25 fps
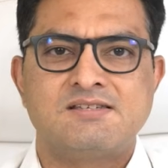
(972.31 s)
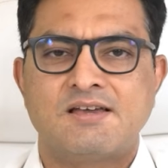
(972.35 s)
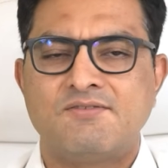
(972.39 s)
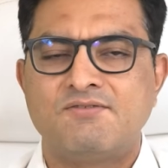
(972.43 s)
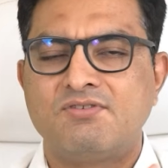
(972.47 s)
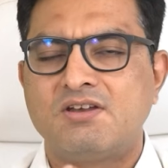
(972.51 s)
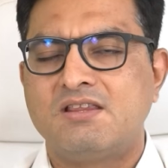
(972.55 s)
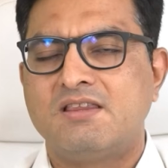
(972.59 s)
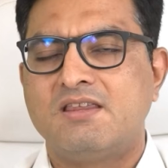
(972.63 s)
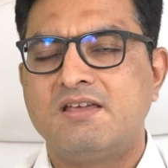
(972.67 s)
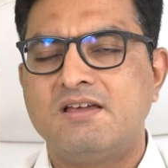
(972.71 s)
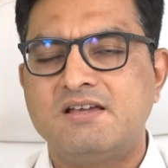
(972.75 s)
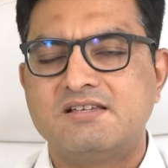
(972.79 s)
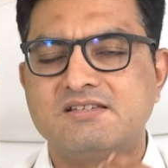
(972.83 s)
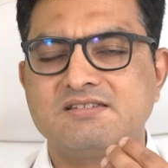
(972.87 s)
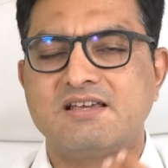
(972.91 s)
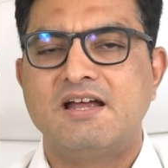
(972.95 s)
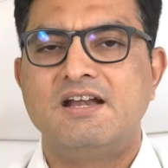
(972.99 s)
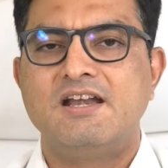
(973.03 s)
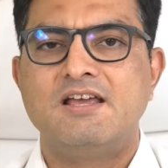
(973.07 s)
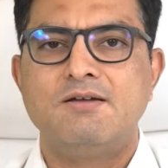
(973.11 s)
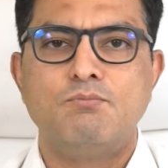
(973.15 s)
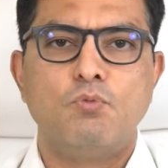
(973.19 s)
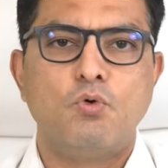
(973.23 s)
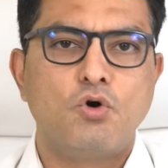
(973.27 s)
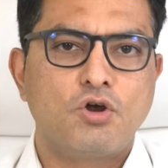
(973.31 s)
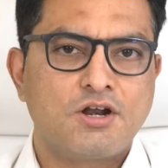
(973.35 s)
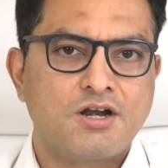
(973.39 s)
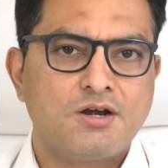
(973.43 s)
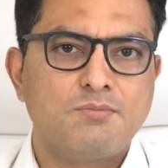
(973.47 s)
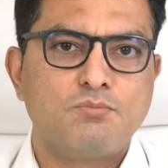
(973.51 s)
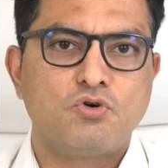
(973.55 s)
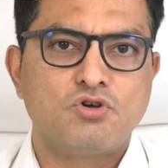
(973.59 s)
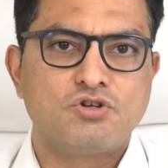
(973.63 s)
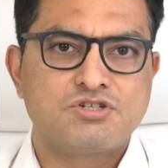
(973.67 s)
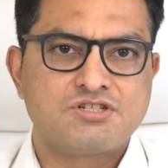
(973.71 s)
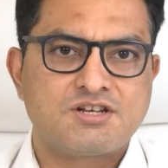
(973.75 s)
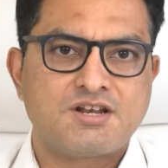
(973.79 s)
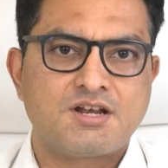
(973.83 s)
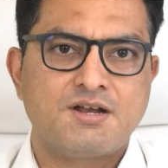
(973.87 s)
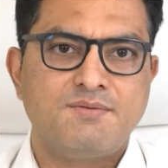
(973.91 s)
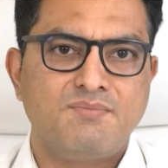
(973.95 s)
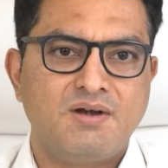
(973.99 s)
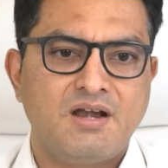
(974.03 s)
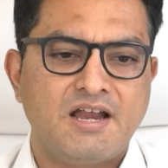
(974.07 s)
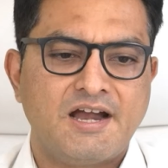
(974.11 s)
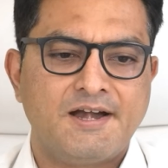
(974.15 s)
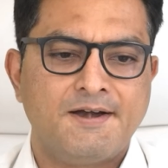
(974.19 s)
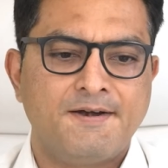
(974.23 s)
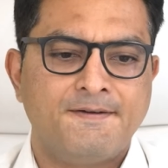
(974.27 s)
everything is getting more and more
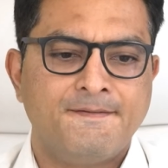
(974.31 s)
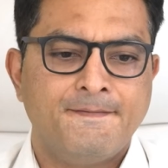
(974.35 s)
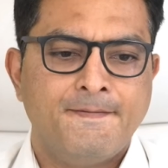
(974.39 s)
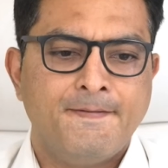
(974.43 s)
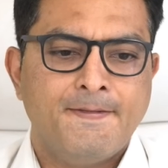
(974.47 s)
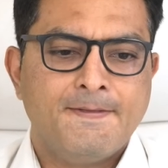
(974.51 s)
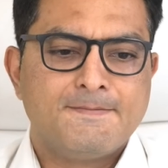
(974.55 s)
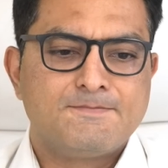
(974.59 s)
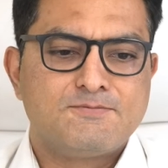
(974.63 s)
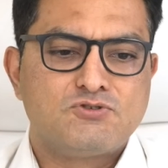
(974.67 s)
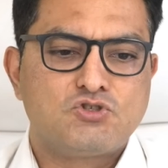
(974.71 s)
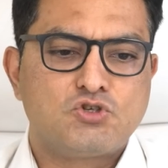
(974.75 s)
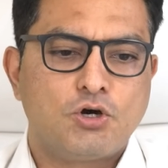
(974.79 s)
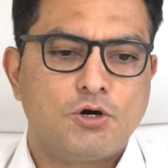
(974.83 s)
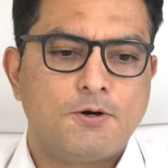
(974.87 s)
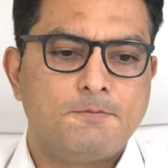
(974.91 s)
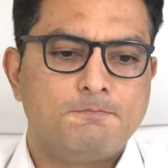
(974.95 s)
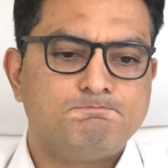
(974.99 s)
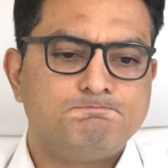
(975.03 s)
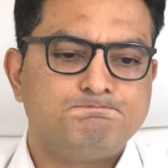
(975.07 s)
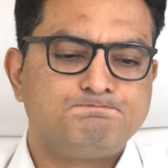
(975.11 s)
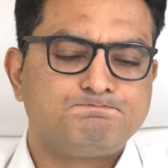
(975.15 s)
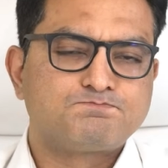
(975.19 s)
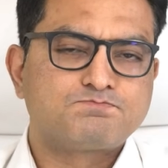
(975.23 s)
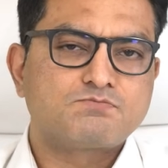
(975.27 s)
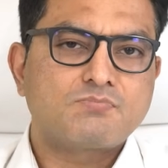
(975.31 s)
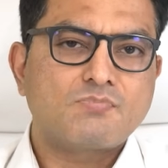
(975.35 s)
streamlined. So